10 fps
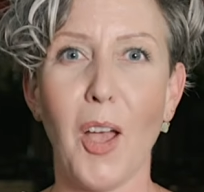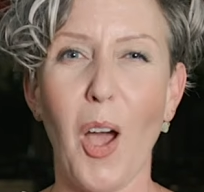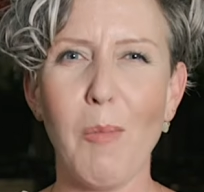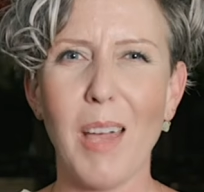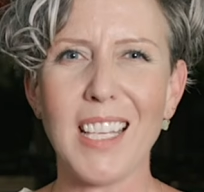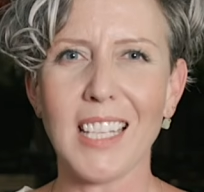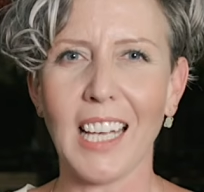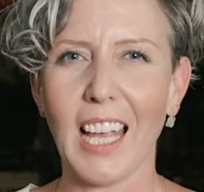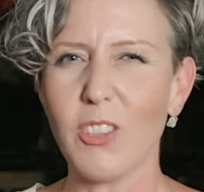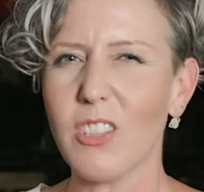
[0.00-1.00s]
Amazing.
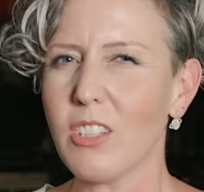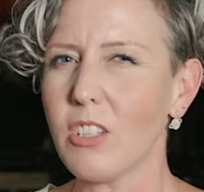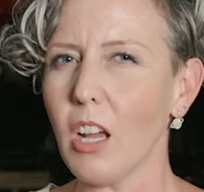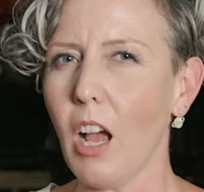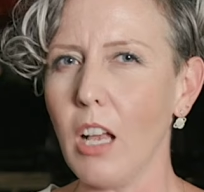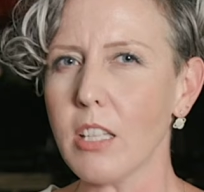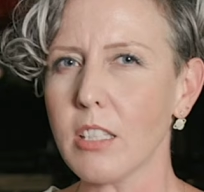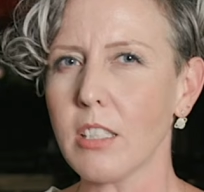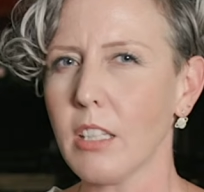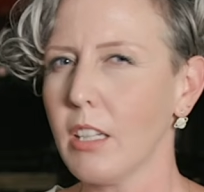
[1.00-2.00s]
And
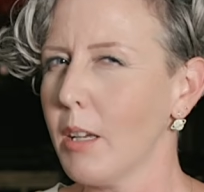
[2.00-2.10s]
just,